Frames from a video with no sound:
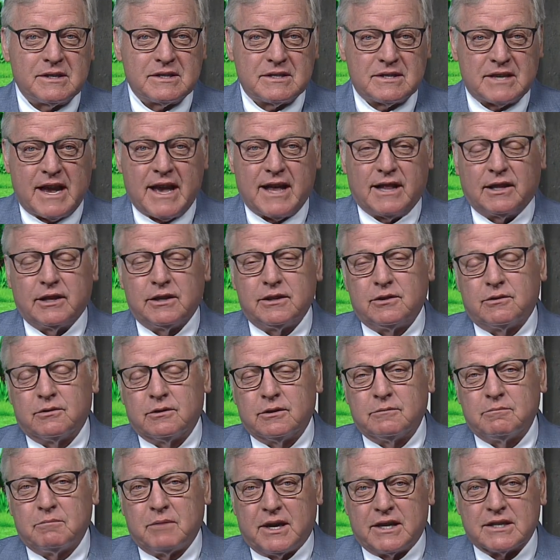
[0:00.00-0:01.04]
salad or
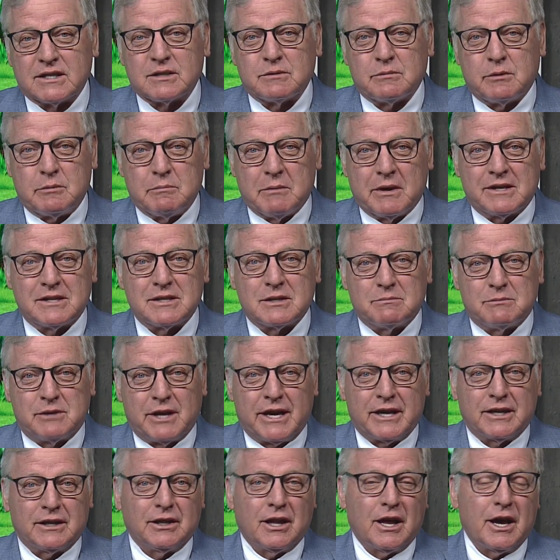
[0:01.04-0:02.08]
possibly make some
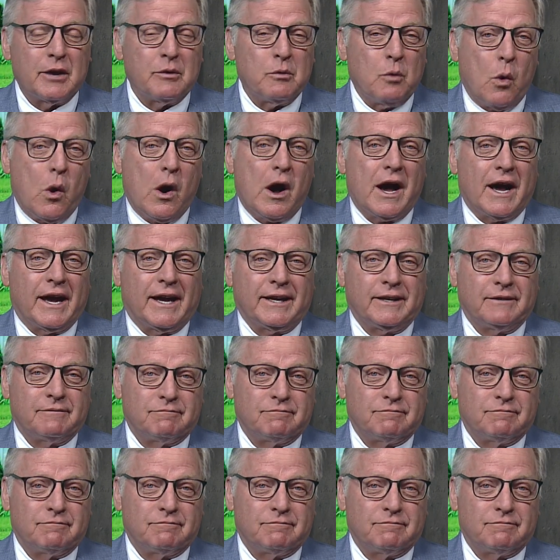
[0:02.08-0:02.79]
dandelion wine,